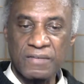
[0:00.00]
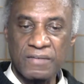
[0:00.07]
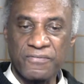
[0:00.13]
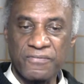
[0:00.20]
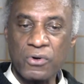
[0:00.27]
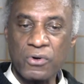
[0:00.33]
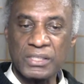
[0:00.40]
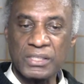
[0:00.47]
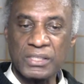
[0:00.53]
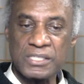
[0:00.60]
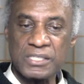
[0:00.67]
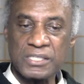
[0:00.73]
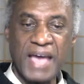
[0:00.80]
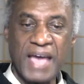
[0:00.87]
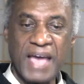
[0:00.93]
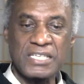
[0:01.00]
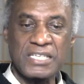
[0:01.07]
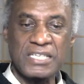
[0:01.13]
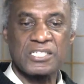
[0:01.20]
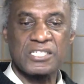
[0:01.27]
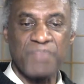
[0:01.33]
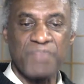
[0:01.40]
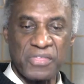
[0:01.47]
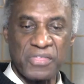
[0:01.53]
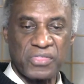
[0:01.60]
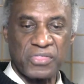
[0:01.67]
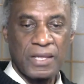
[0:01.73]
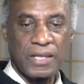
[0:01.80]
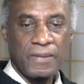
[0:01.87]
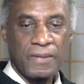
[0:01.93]
vocalist, Patti Smith,
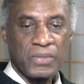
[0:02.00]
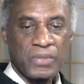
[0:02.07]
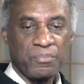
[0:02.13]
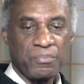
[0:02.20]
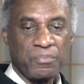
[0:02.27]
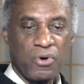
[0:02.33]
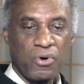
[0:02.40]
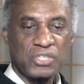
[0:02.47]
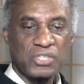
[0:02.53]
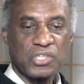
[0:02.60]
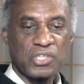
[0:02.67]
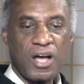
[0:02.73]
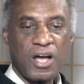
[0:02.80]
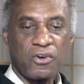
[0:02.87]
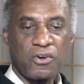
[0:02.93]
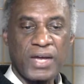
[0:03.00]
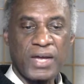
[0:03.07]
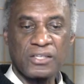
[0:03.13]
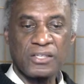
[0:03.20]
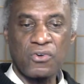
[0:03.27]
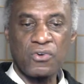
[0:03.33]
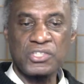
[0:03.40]
born in Chicago, Illinois.